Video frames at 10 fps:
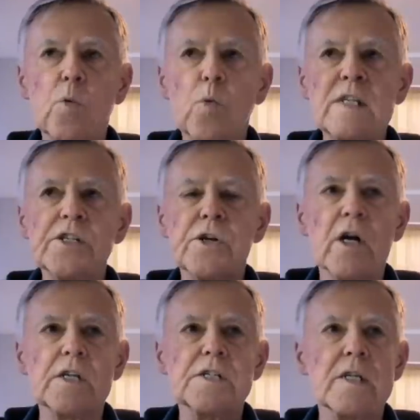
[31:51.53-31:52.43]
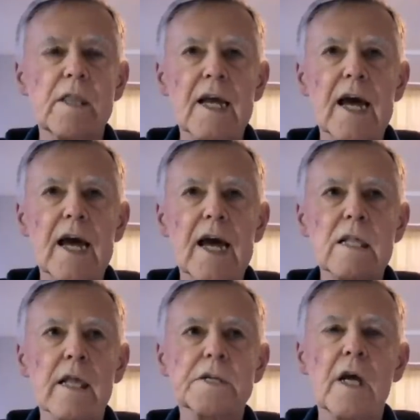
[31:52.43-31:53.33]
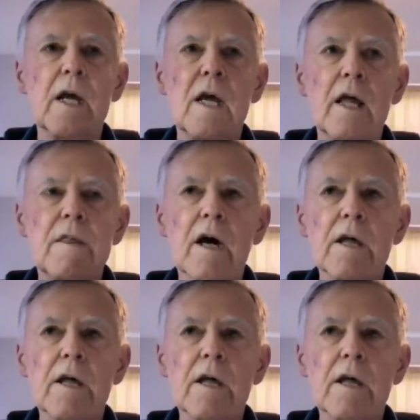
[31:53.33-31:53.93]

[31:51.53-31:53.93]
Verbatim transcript: That's one source, the Catholics.